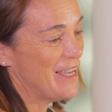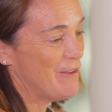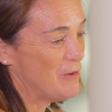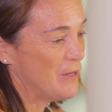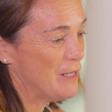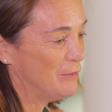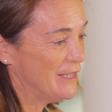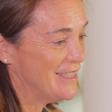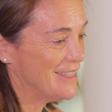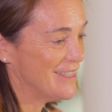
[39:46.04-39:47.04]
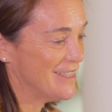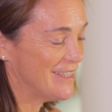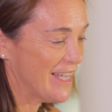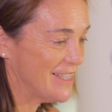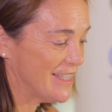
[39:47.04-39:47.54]
everybody, please
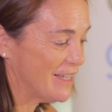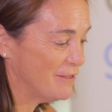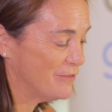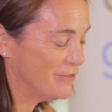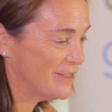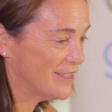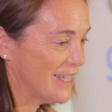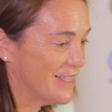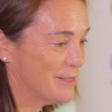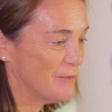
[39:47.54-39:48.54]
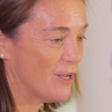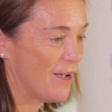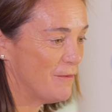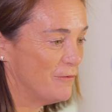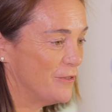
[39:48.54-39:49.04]
stay safe. Take some
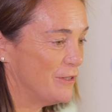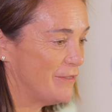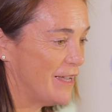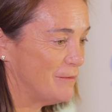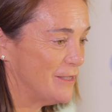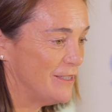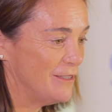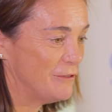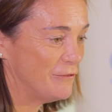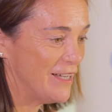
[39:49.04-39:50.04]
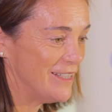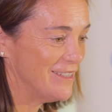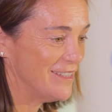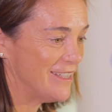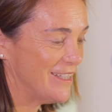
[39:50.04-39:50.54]
time for your family, your
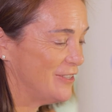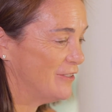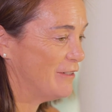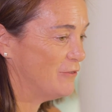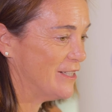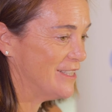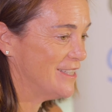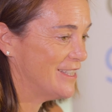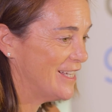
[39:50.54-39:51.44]
friends and your loved ones,